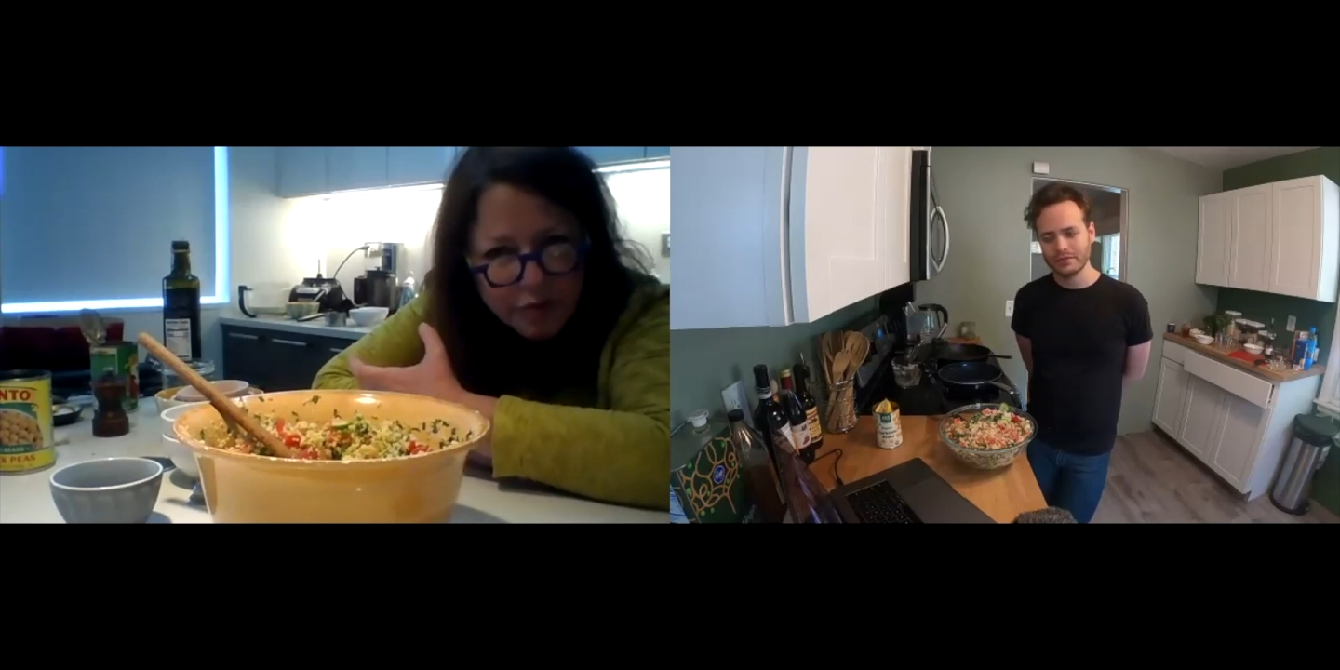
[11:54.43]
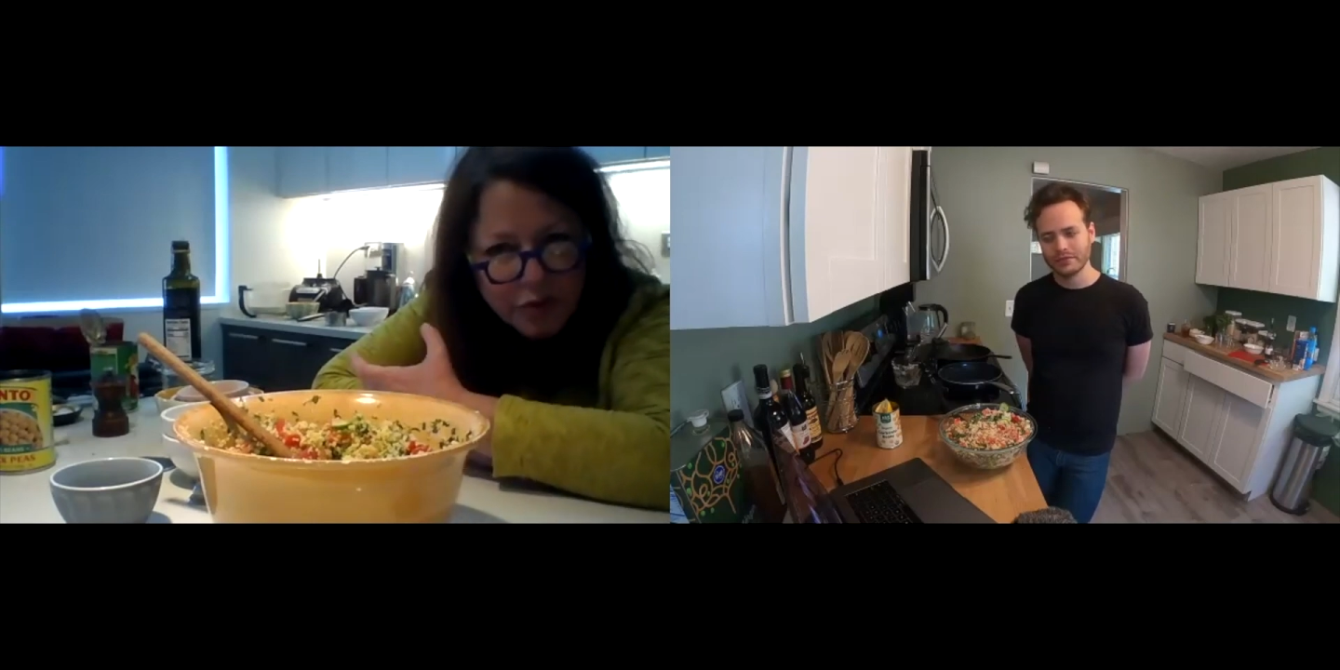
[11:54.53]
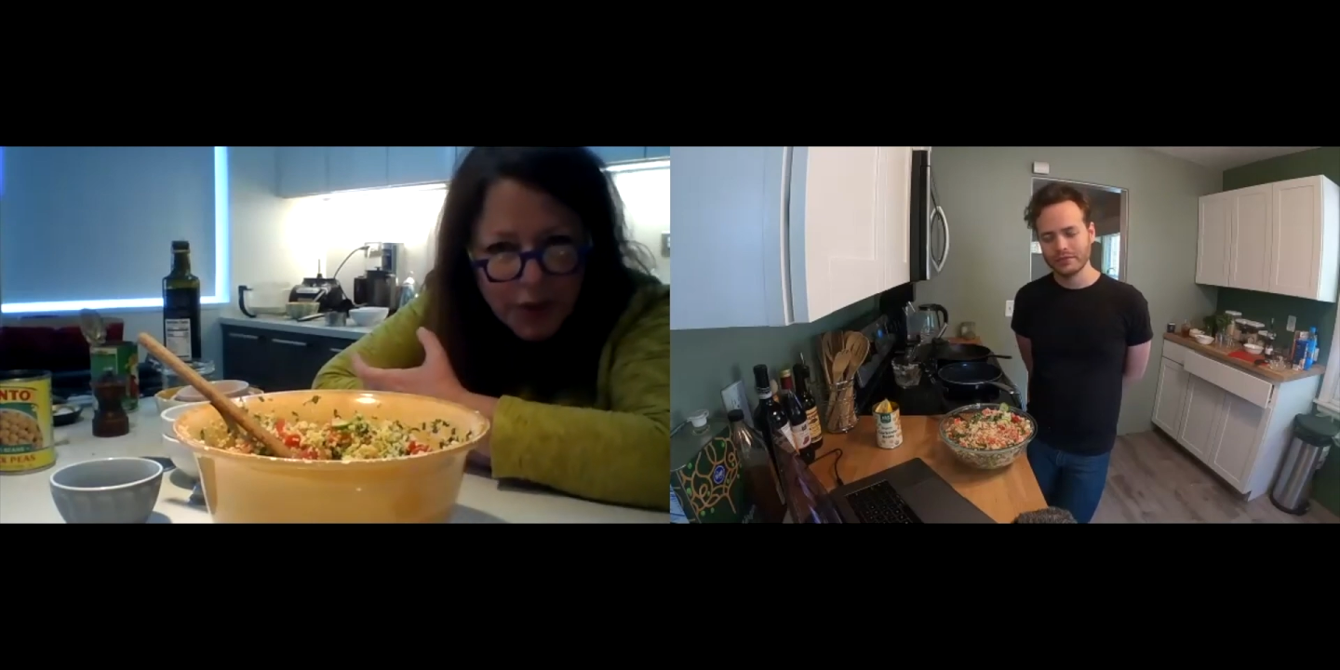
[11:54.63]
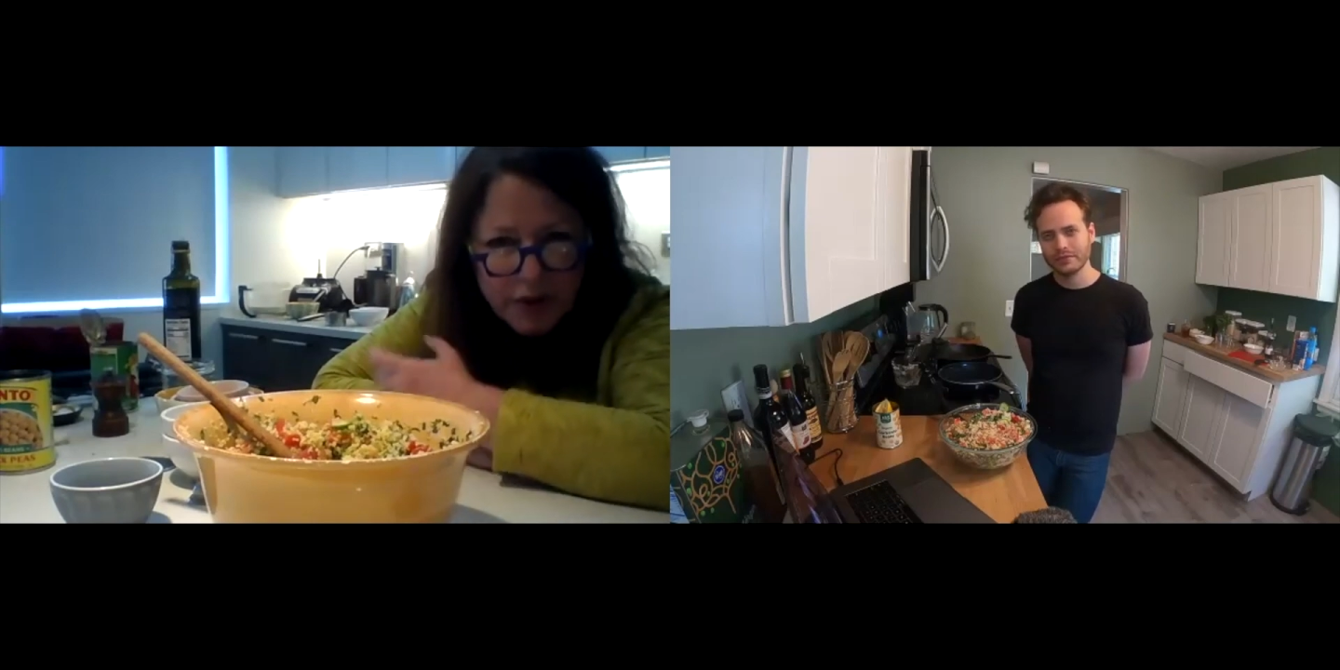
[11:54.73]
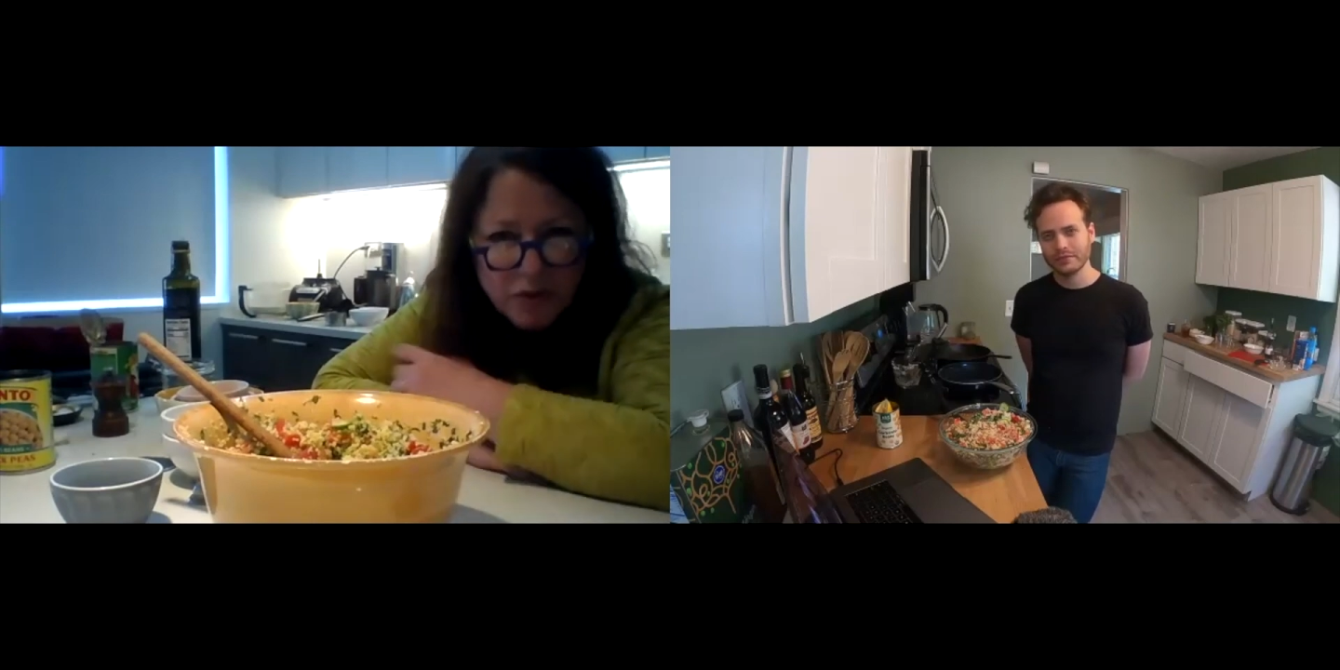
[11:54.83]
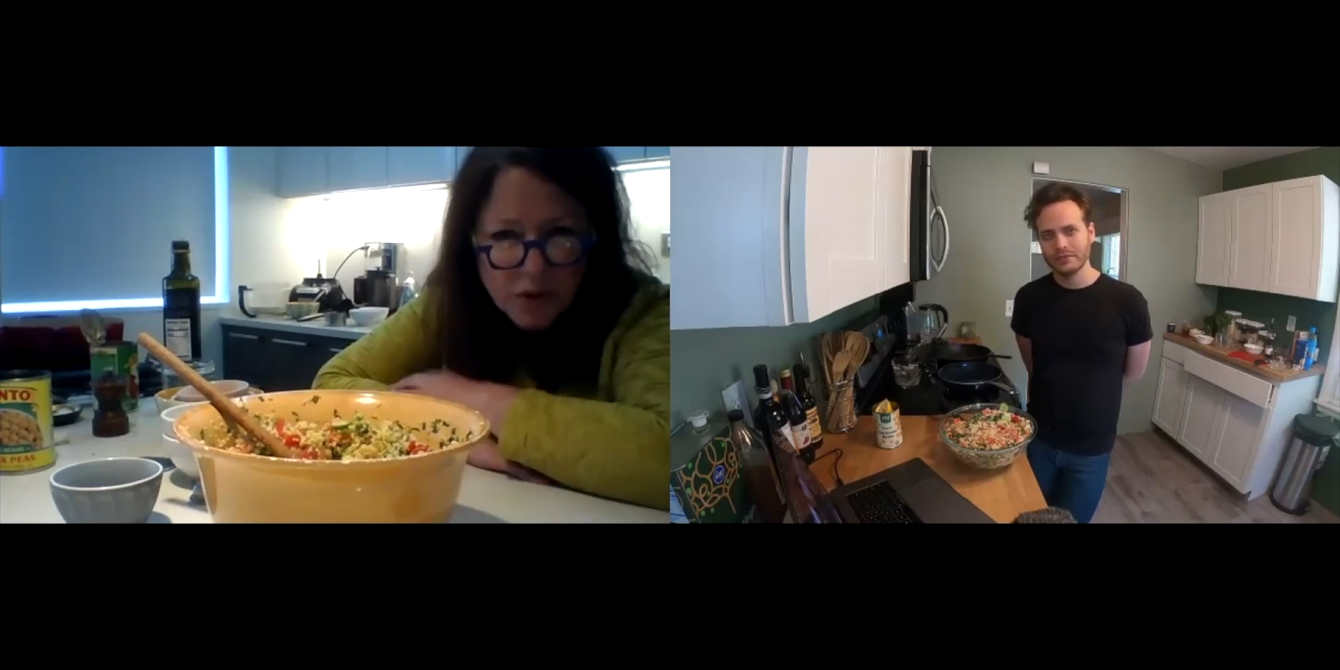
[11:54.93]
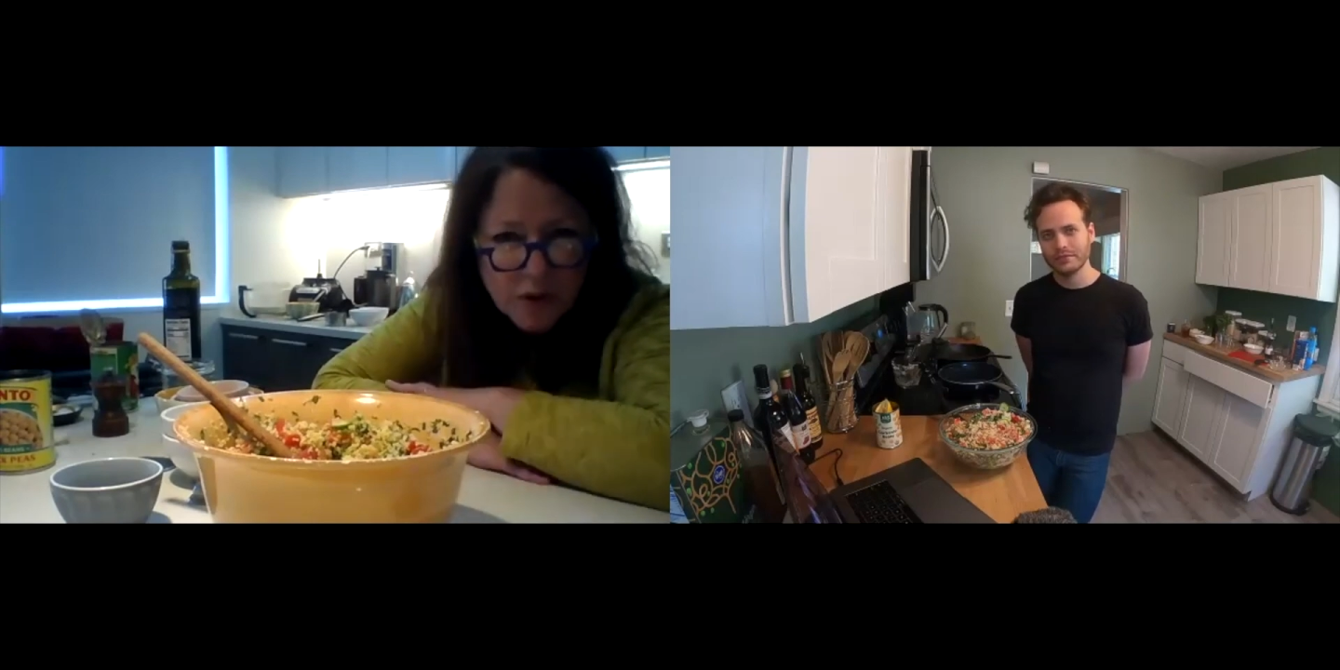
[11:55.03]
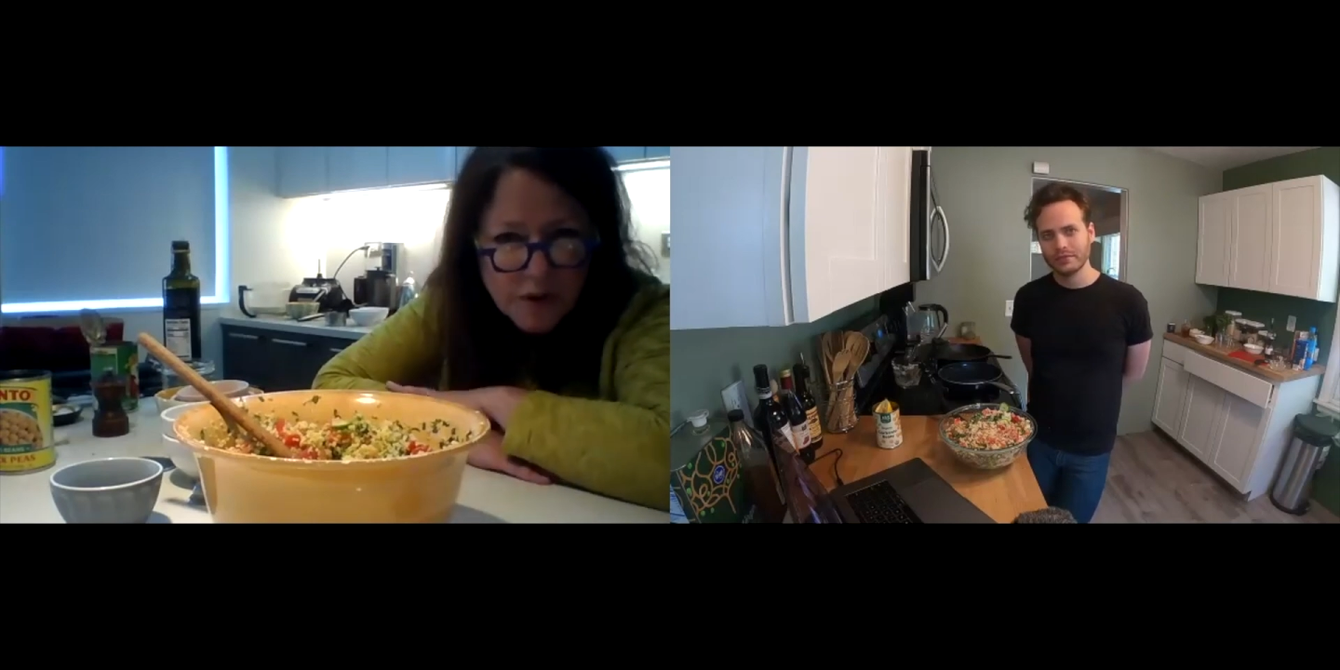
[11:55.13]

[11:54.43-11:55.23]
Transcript: director